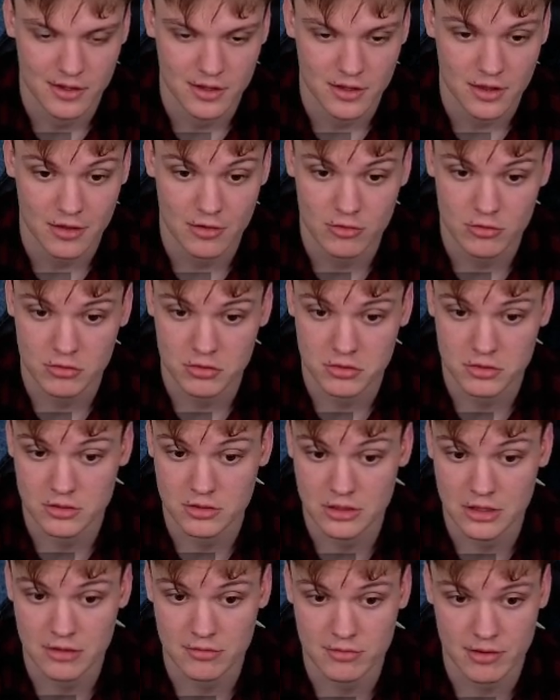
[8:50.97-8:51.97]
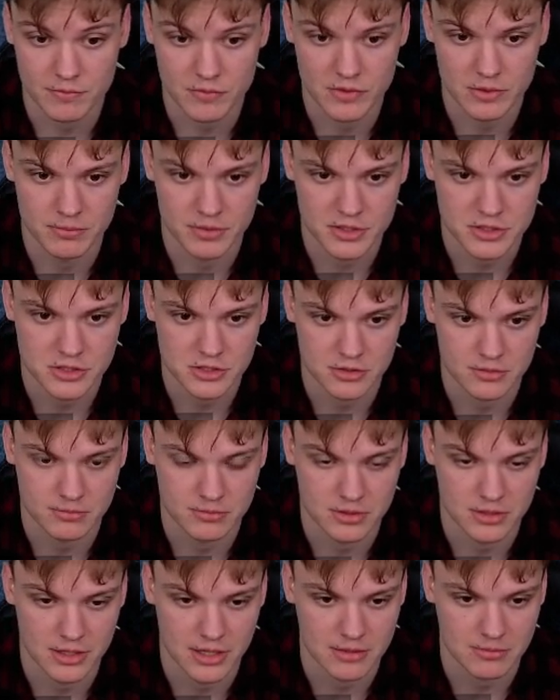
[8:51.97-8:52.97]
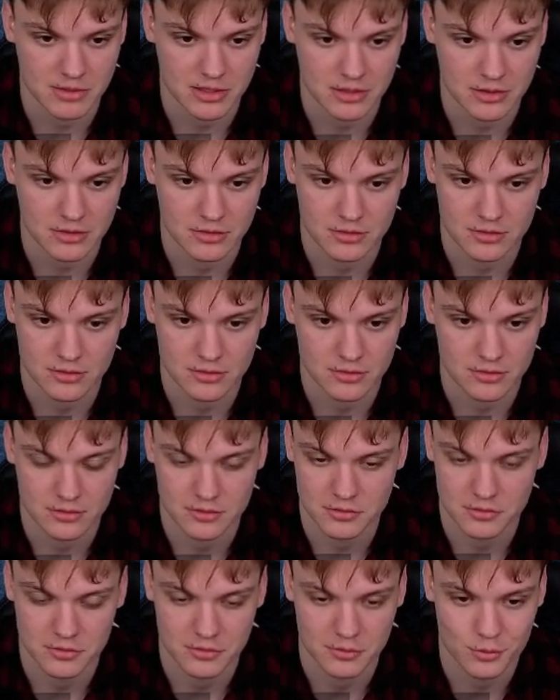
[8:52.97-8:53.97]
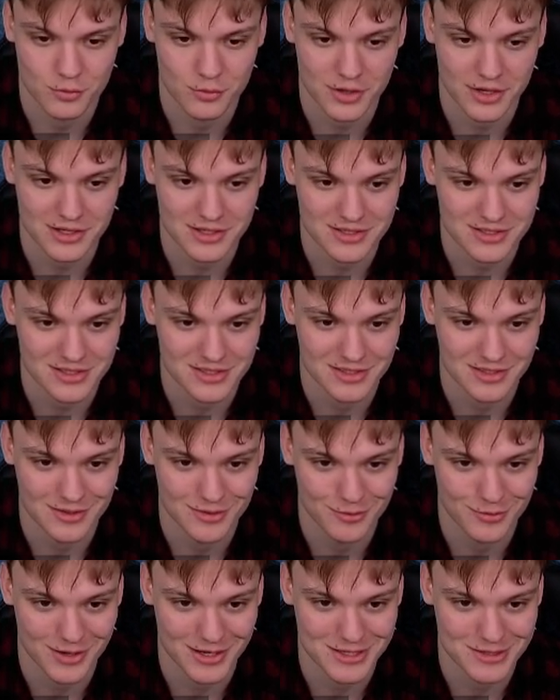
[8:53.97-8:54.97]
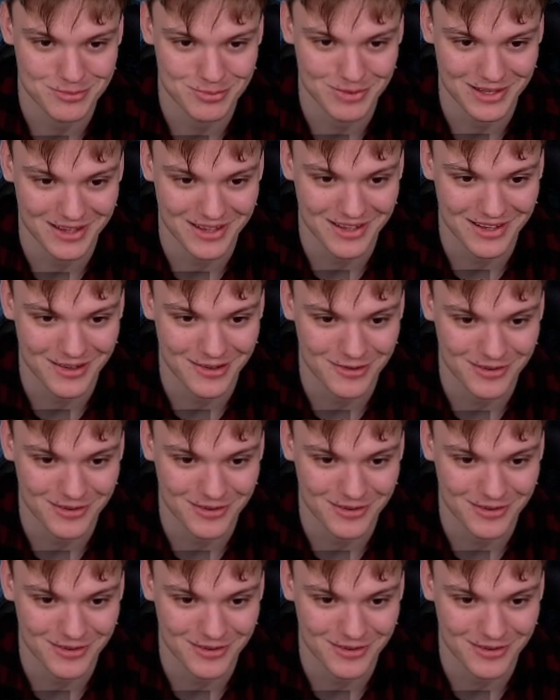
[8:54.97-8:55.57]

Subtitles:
He should give up the bishop, but I mean, what is white's play now?